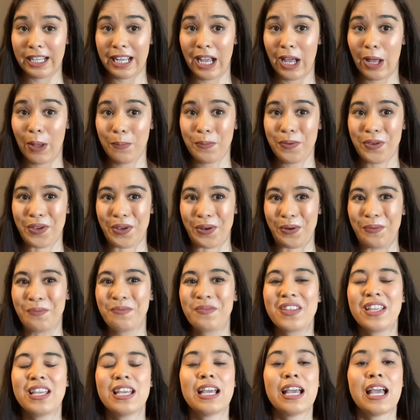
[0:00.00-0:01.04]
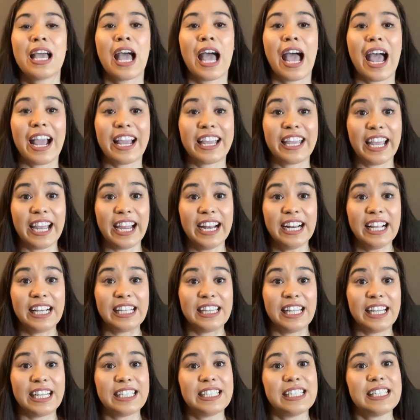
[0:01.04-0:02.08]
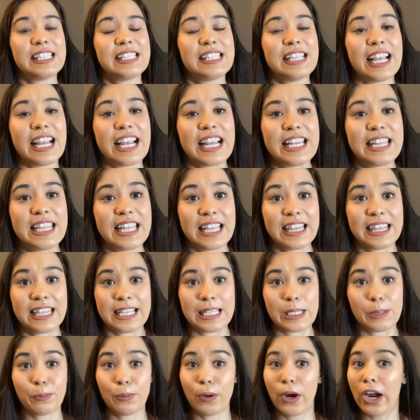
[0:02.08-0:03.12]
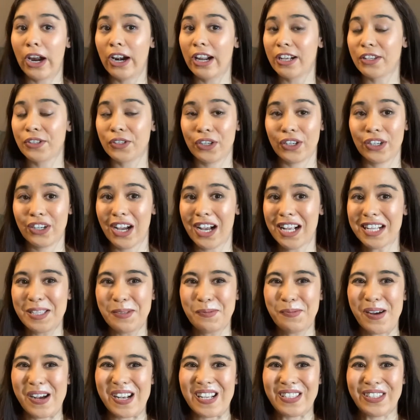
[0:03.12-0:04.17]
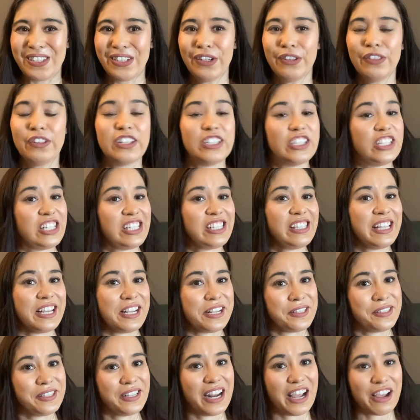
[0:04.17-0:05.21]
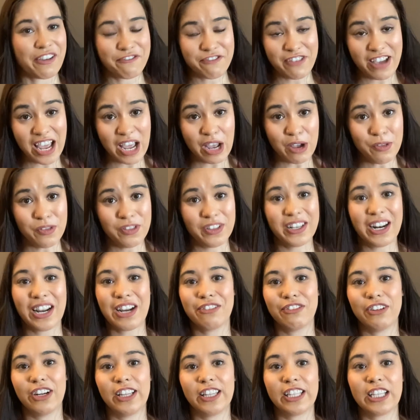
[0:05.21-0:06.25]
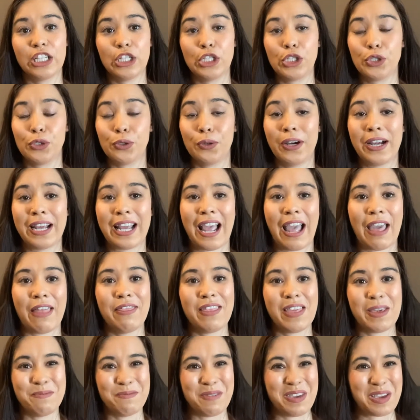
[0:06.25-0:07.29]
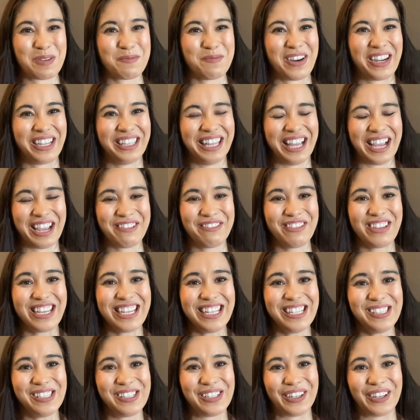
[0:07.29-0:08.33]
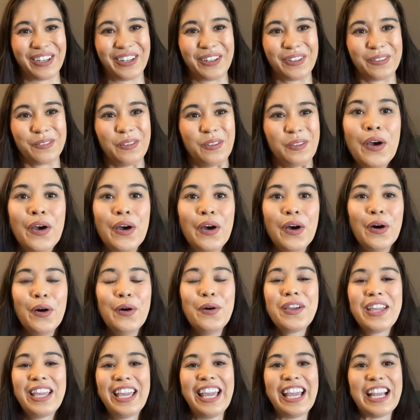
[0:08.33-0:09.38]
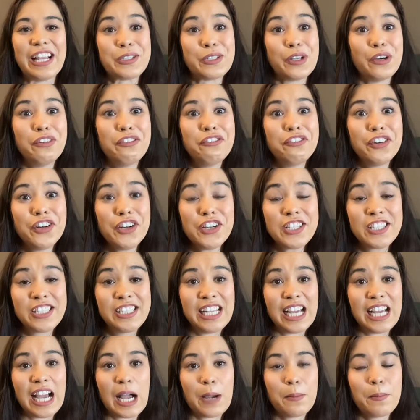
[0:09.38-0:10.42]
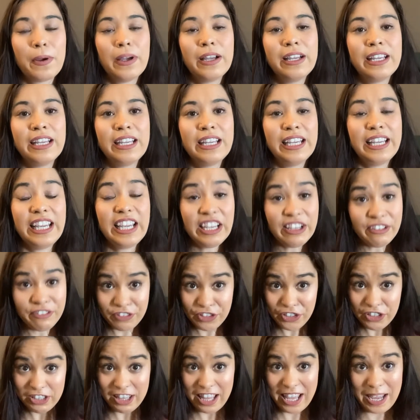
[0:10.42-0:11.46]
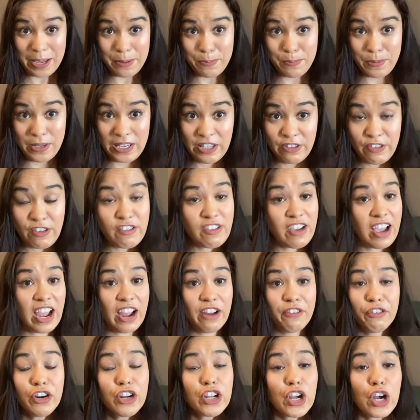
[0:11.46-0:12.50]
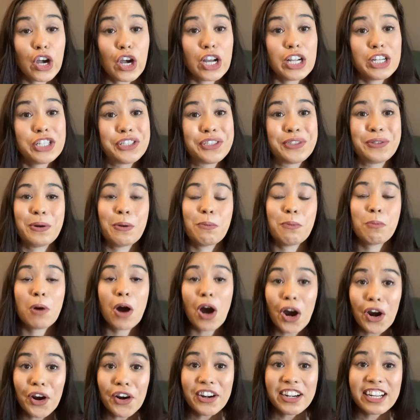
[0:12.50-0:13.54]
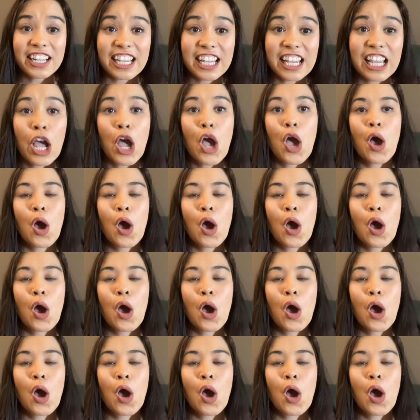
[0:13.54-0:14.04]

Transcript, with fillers: help you. Again, I'd like to say that these products are not sponsored. They're just things that I found that I really enjoy and they make my life easier. Okay, so first up, if you're like me, if you've ever gone to a party